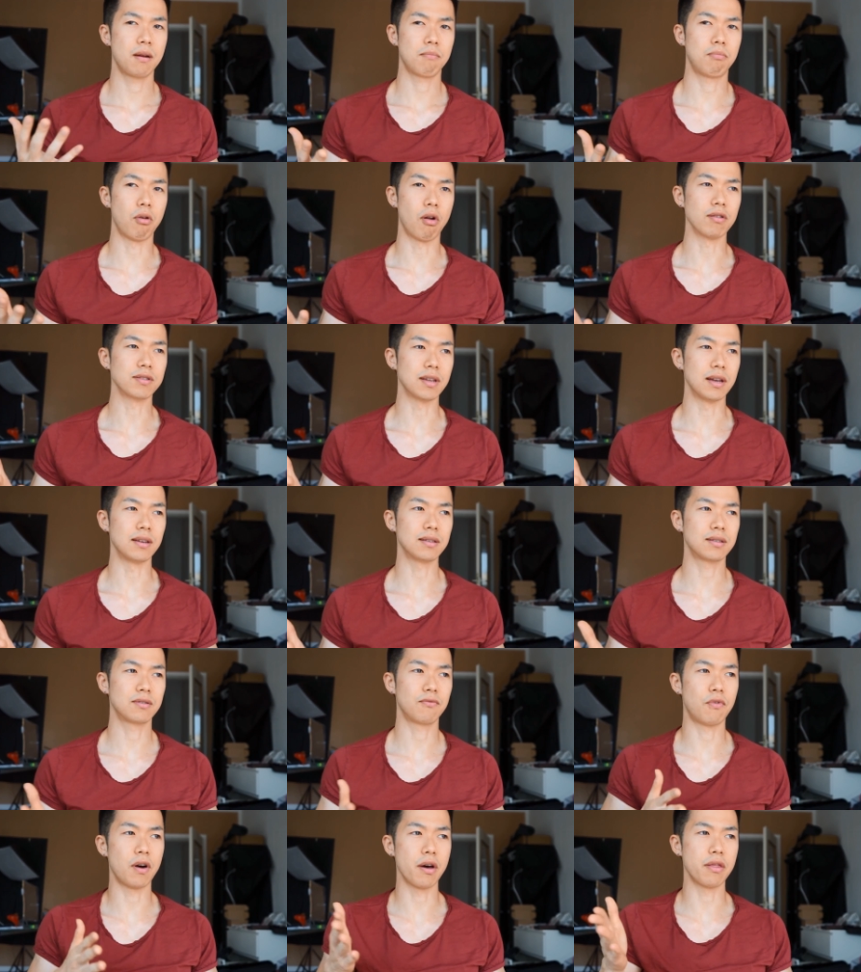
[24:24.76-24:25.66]

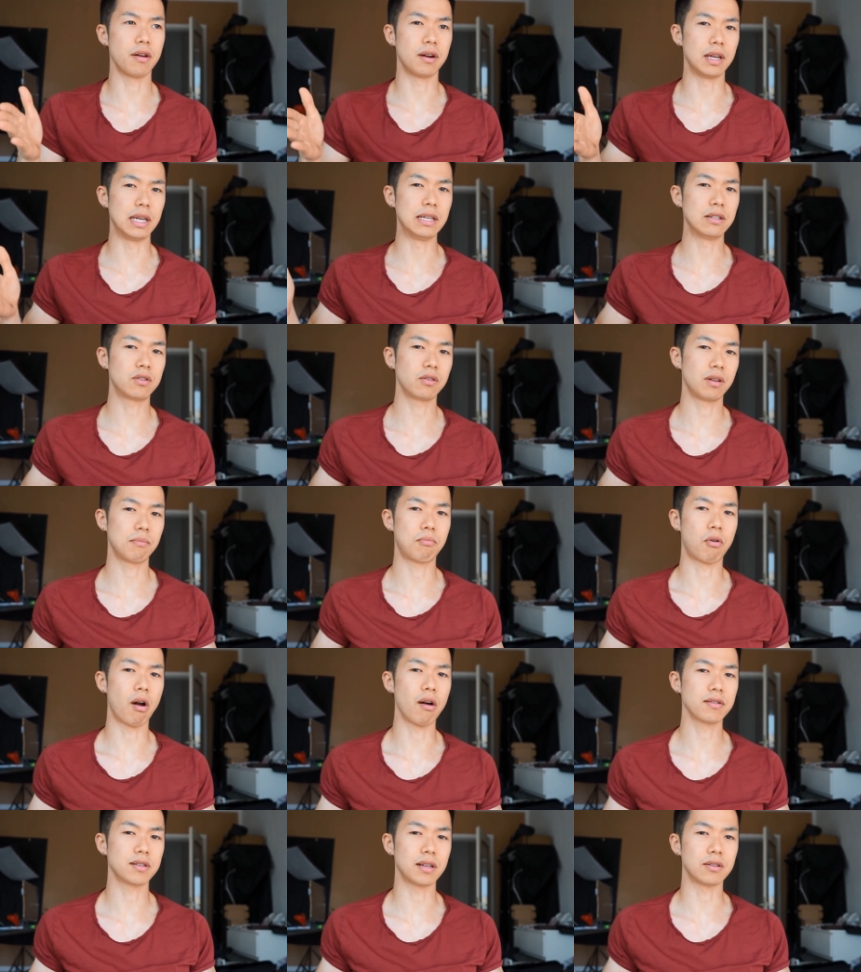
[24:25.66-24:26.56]
process further into the
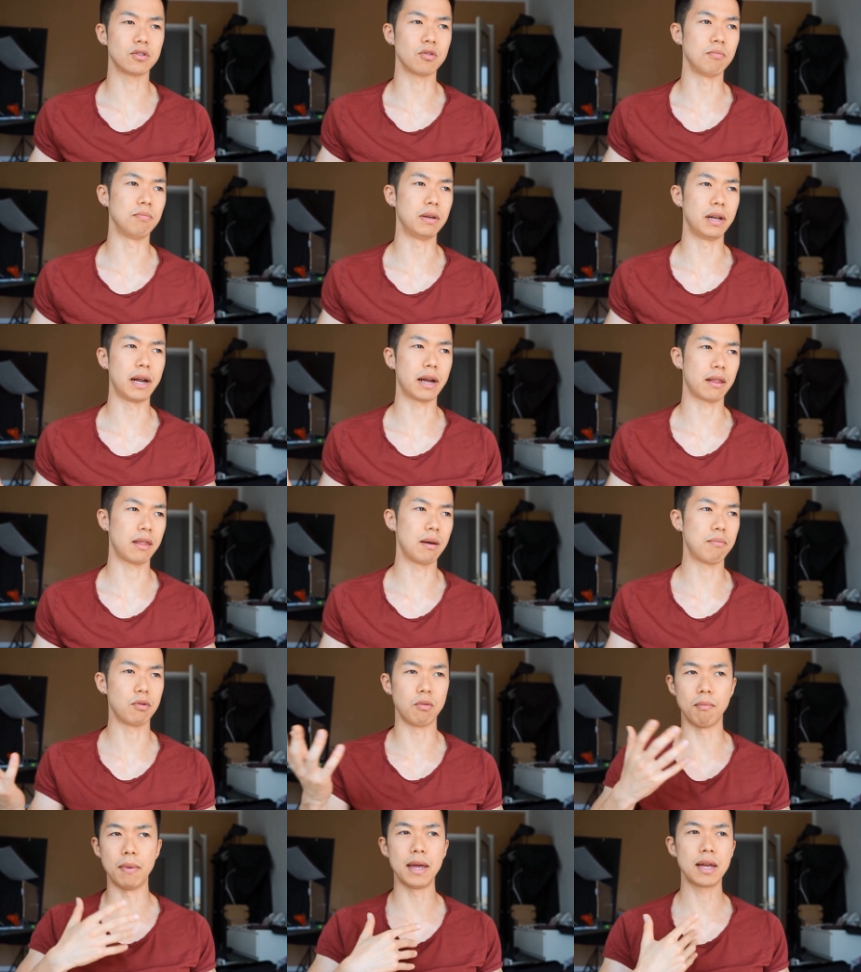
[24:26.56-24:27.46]
process would be like they
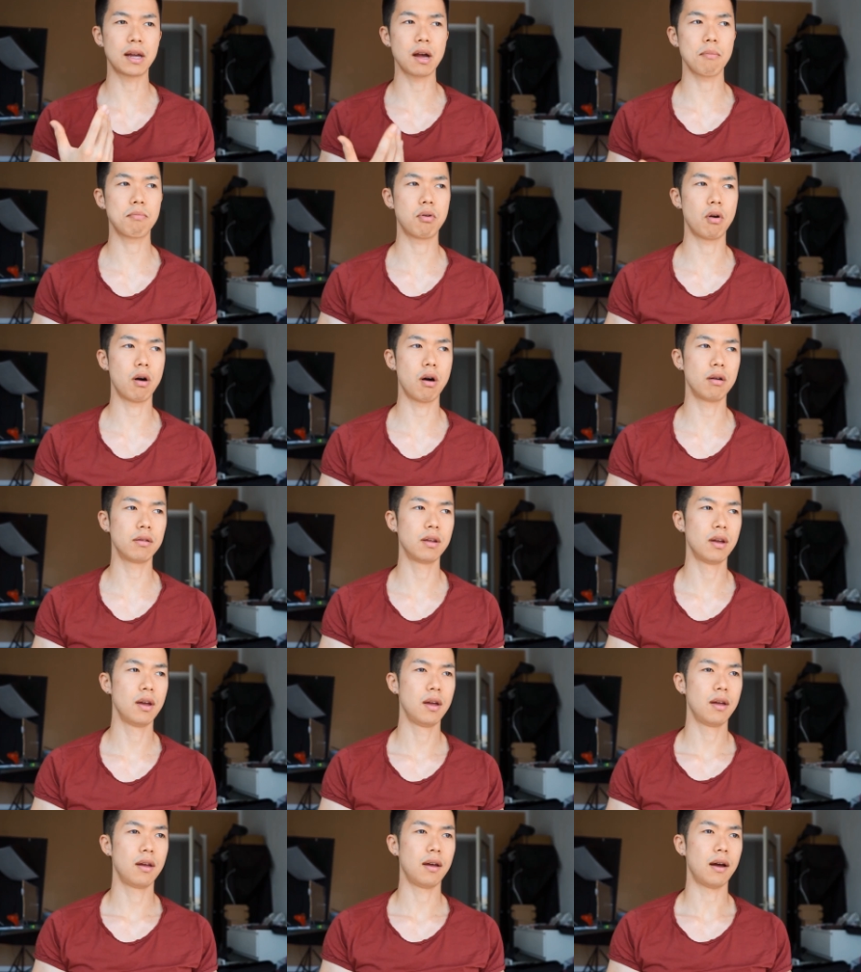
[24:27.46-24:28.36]
put makeup on,
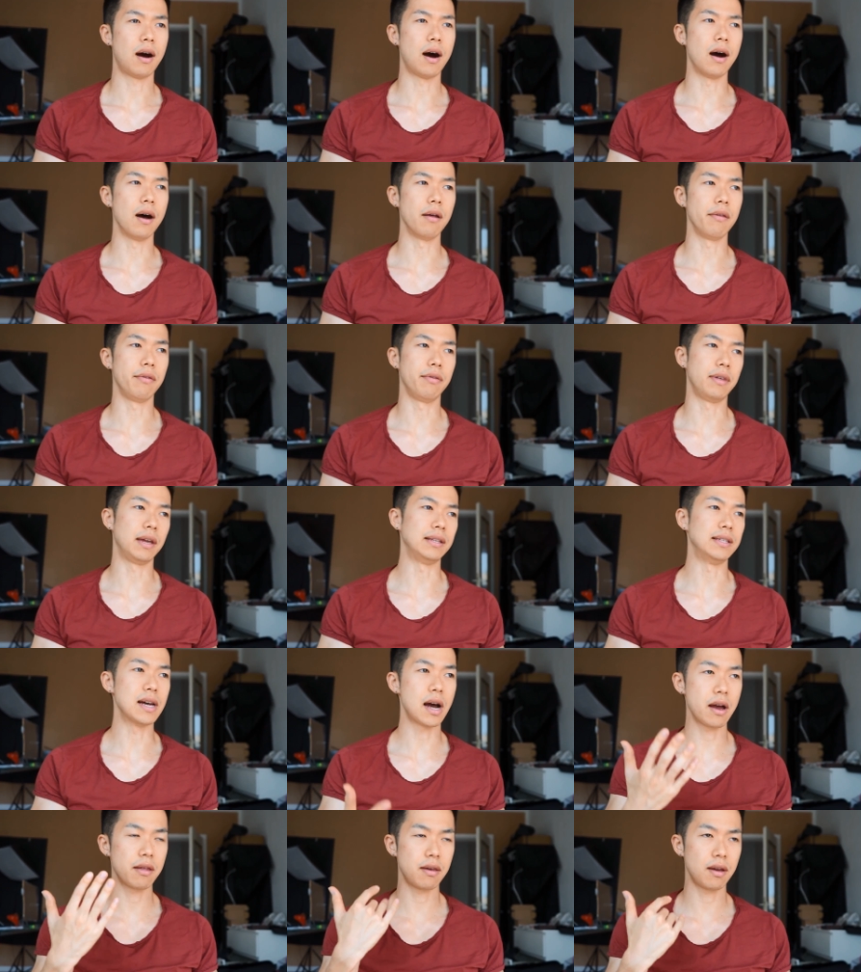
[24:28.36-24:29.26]
uh, they
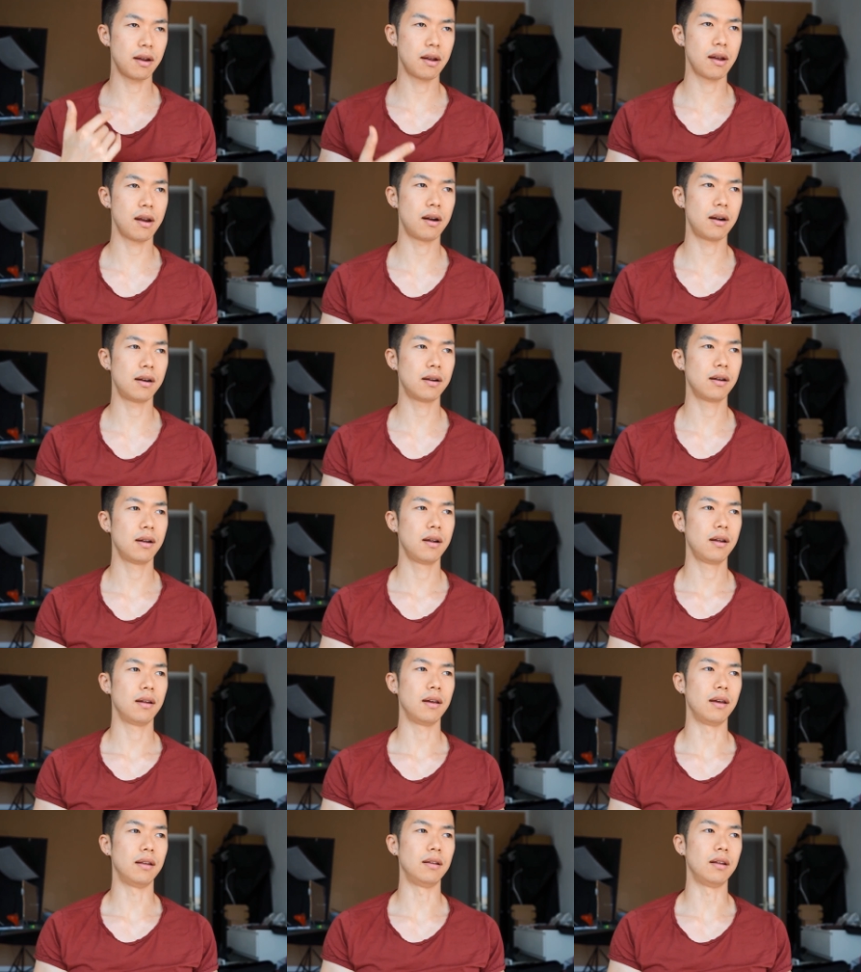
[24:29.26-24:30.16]
dye their hair,
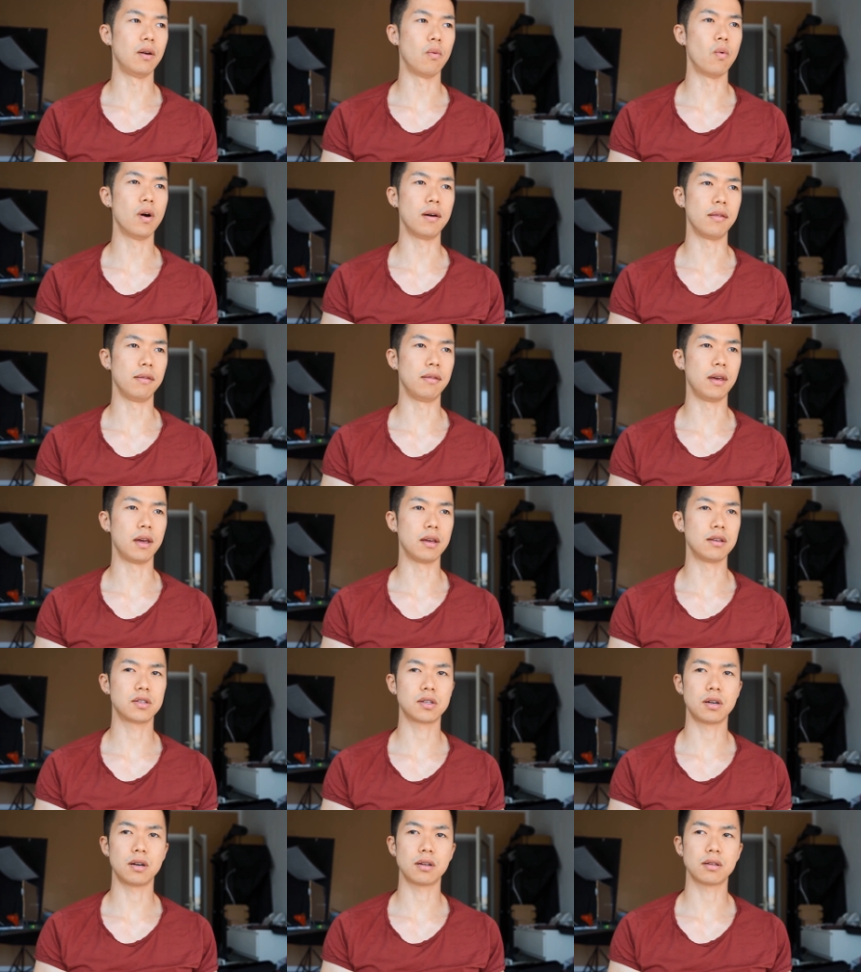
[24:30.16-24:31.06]
and then what they
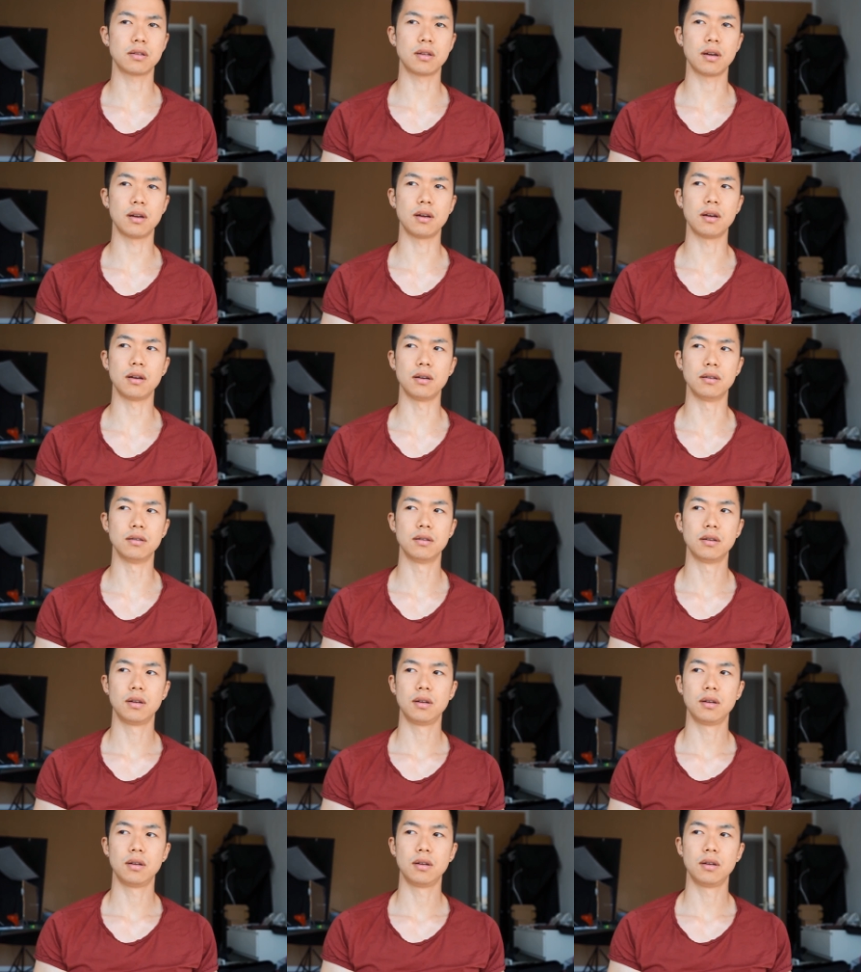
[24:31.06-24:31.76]
start, uh,